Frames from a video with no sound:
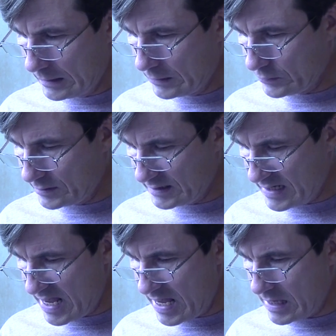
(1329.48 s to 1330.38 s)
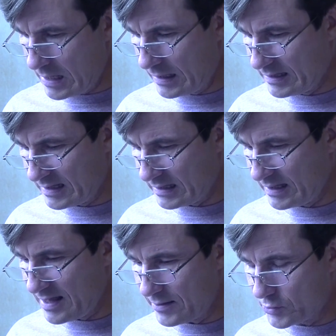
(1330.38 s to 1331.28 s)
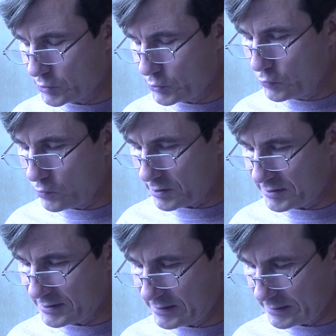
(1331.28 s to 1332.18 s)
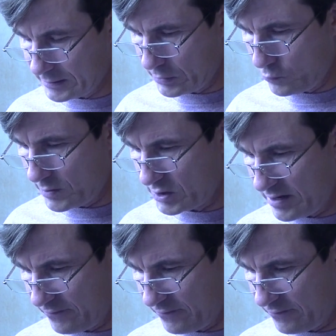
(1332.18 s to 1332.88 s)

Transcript: to say that another source which I